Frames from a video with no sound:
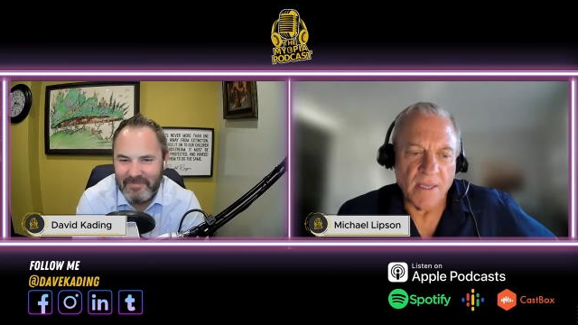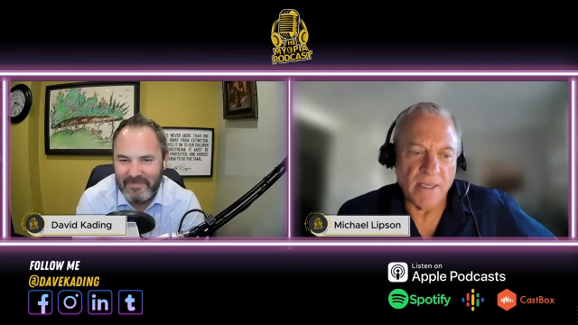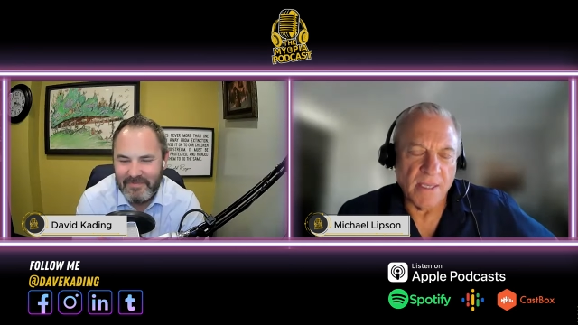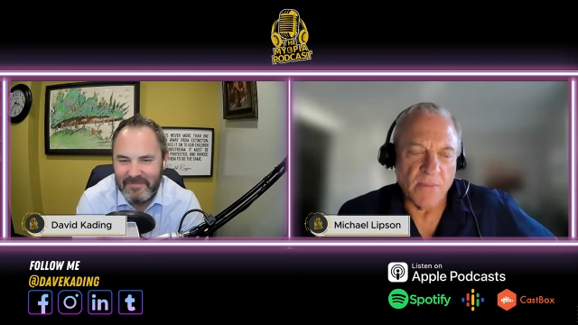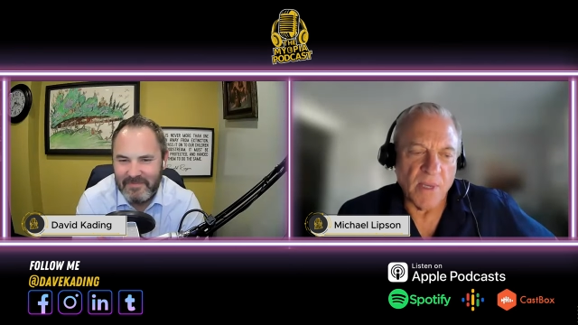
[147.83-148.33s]

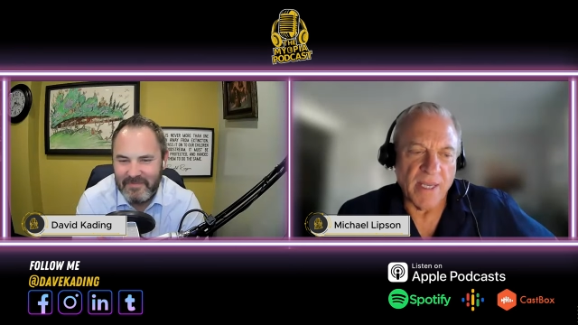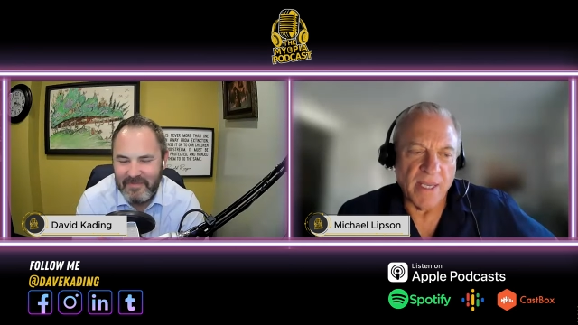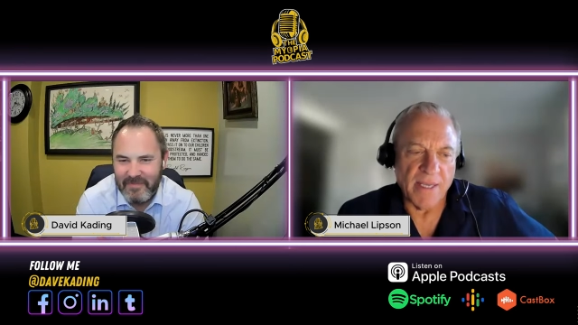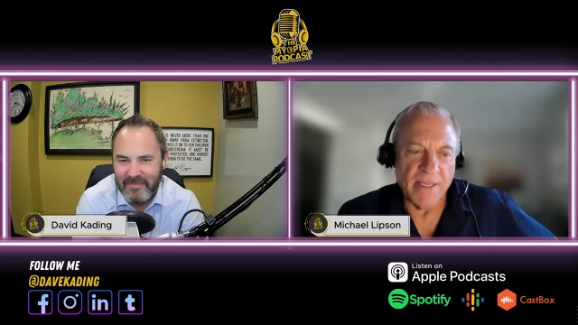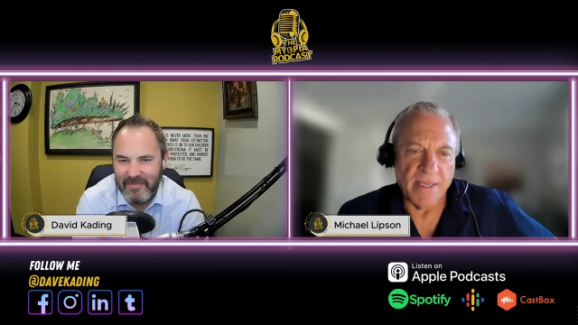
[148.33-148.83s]
Speaker 1: keep my
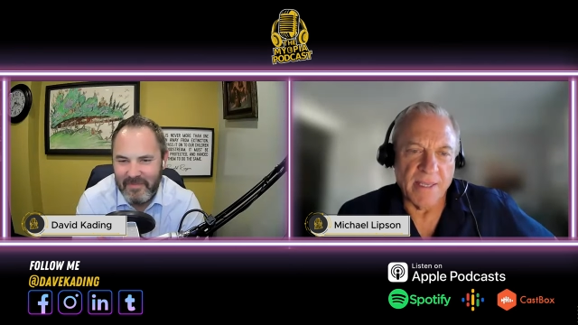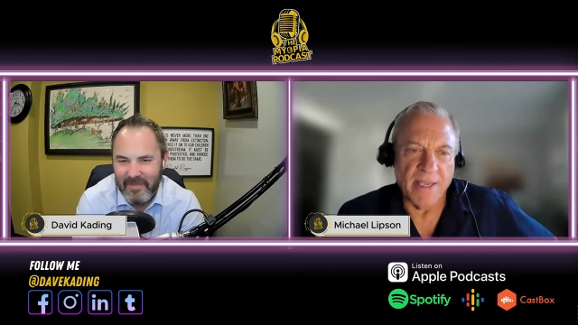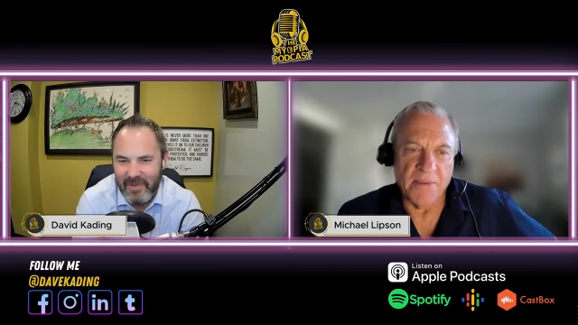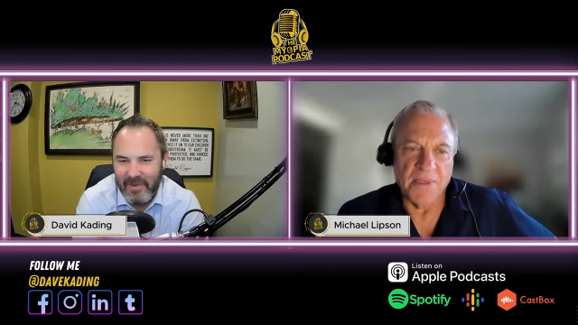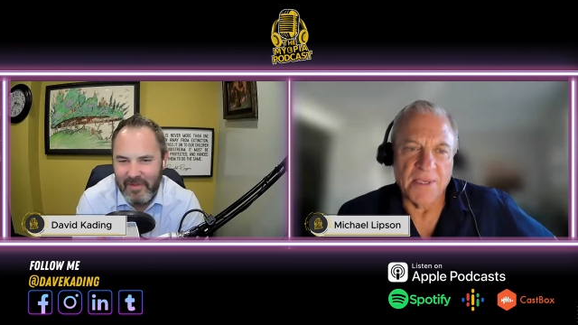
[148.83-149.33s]
head in the
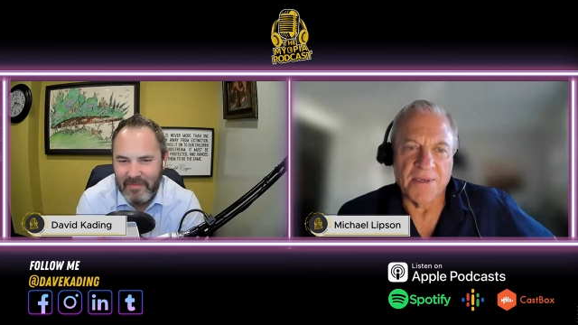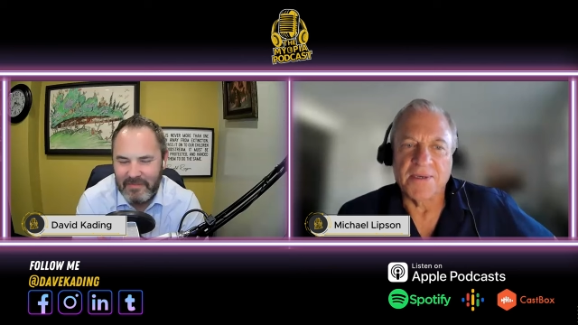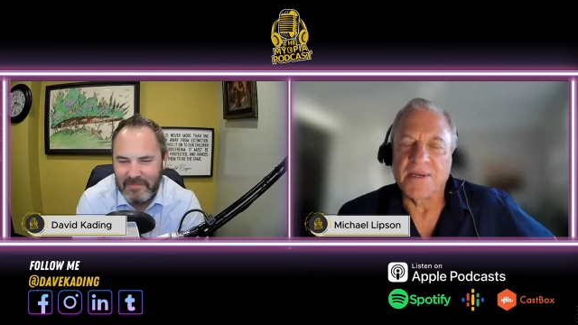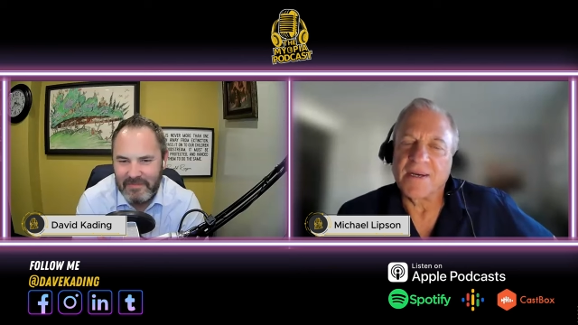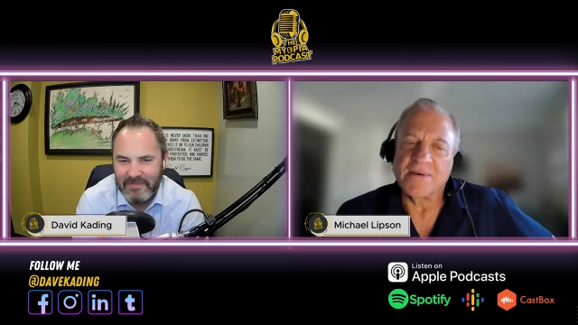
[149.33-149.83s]
game
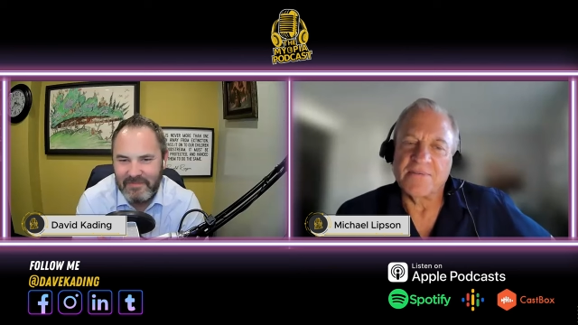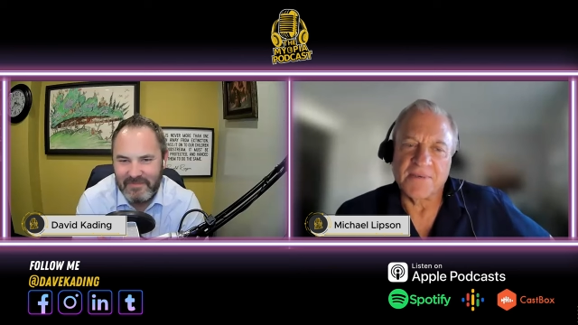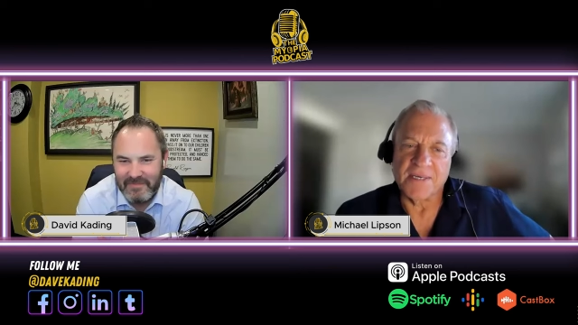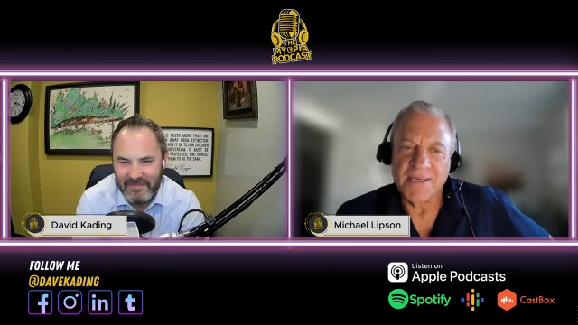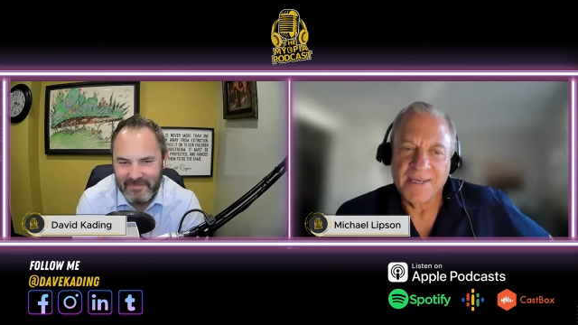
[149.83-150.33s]
here of
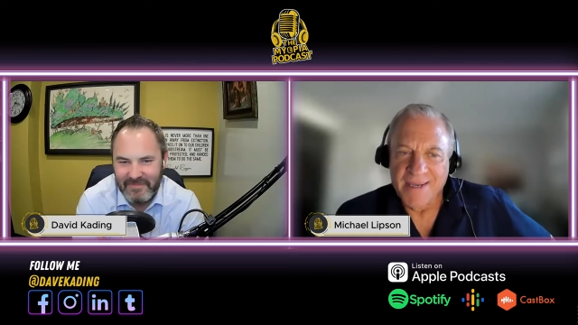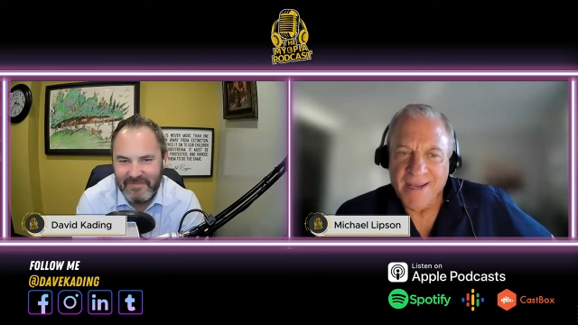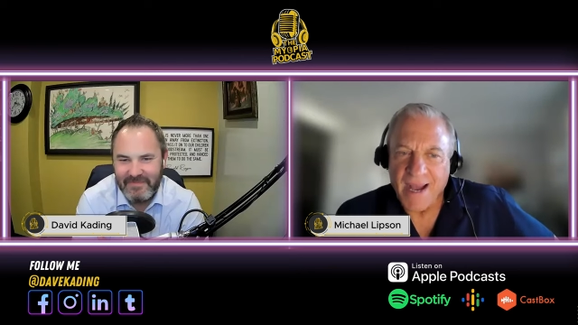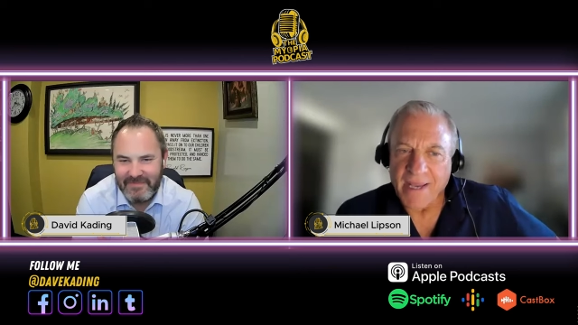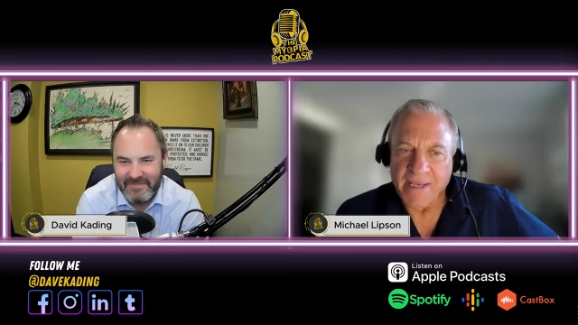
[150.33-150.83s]
uh,
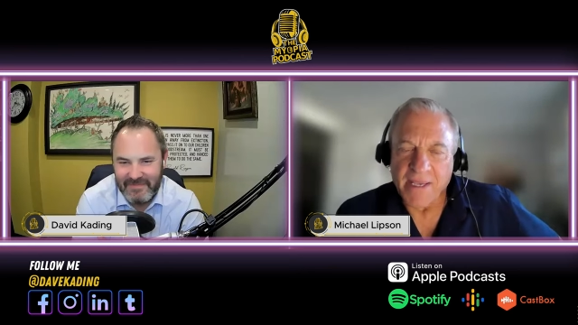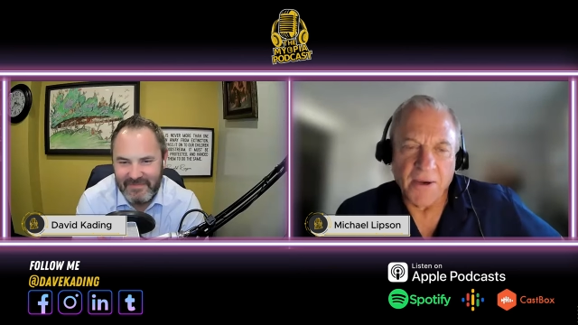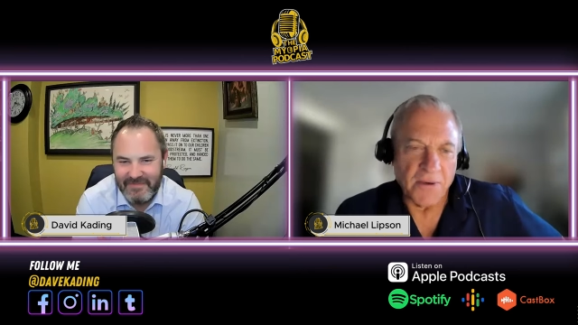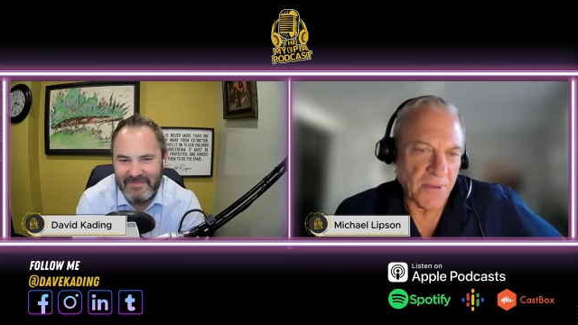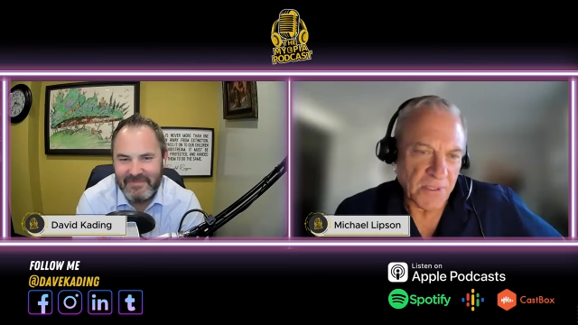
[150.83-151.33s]
eye
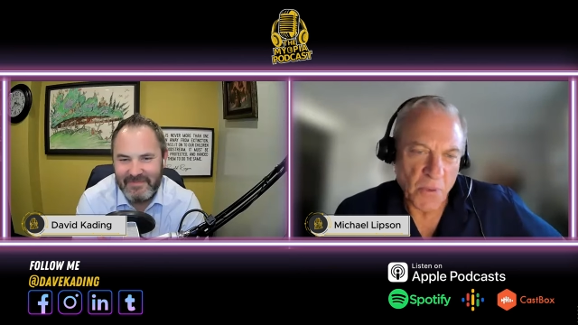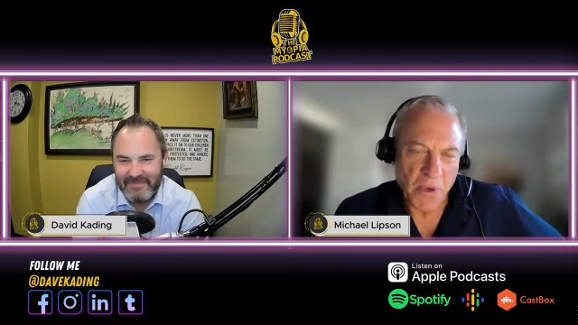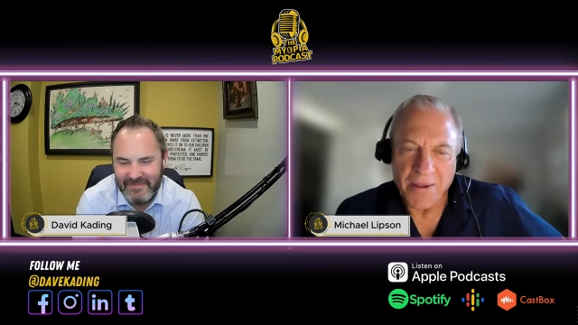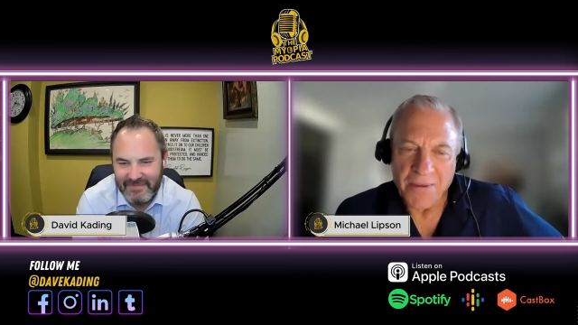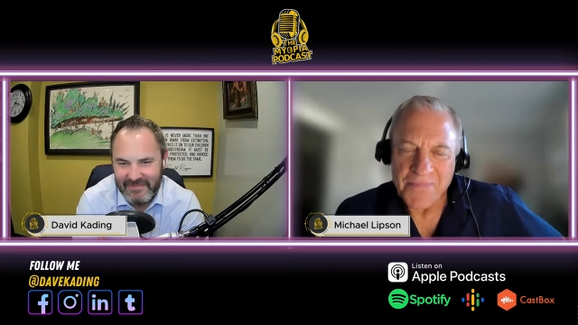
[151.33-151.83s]
care as
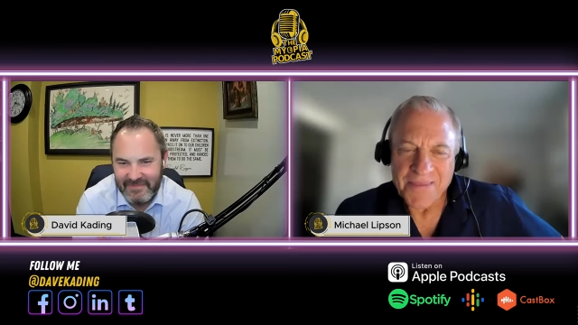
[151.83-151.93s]
well.